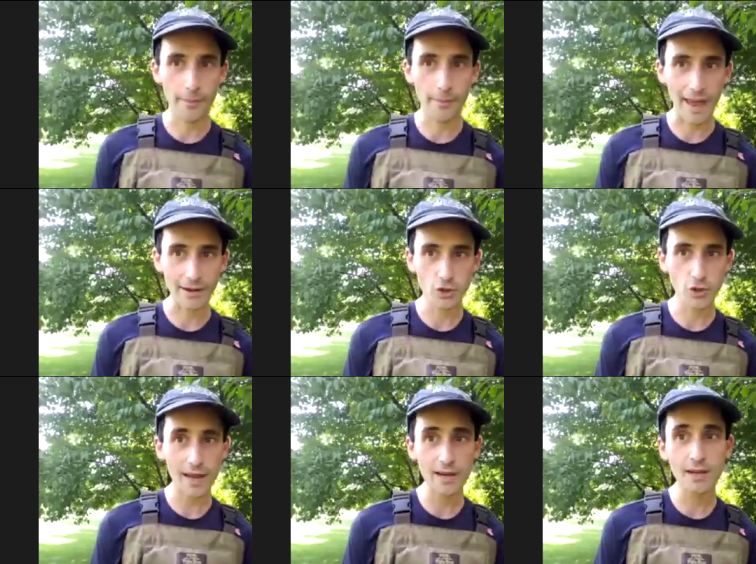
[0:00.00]
in the pet
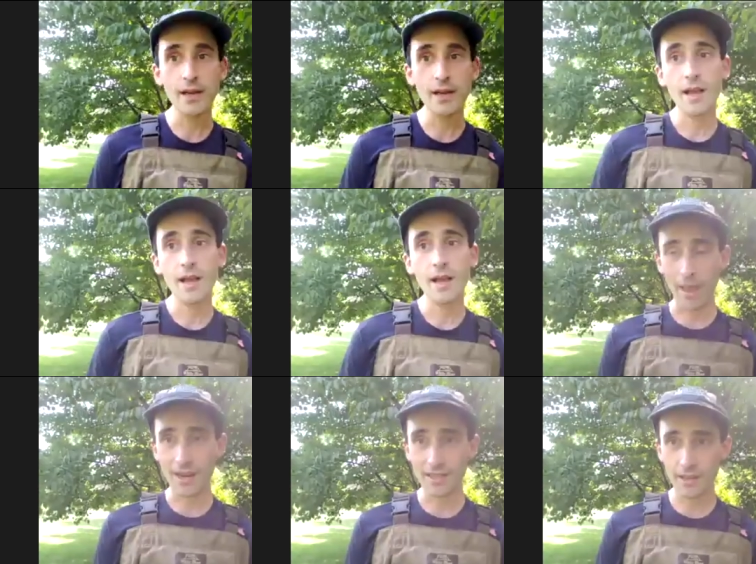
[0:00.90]
trade. They were
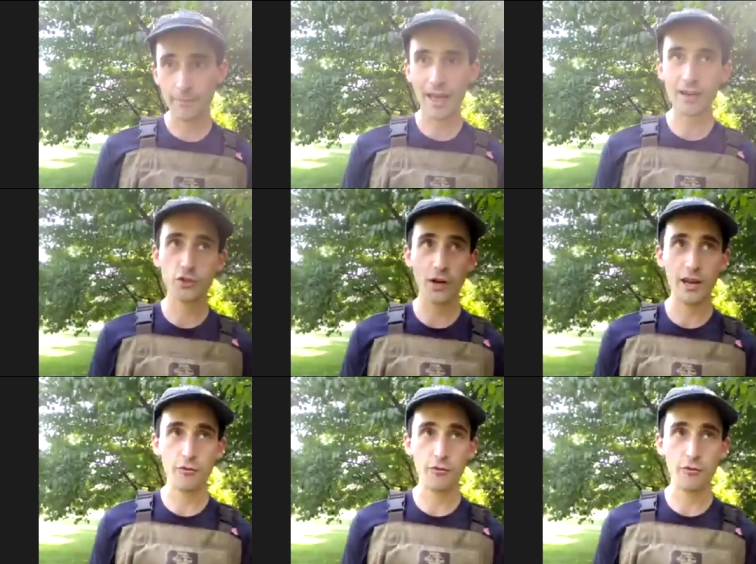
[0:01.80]
banned in the pet trade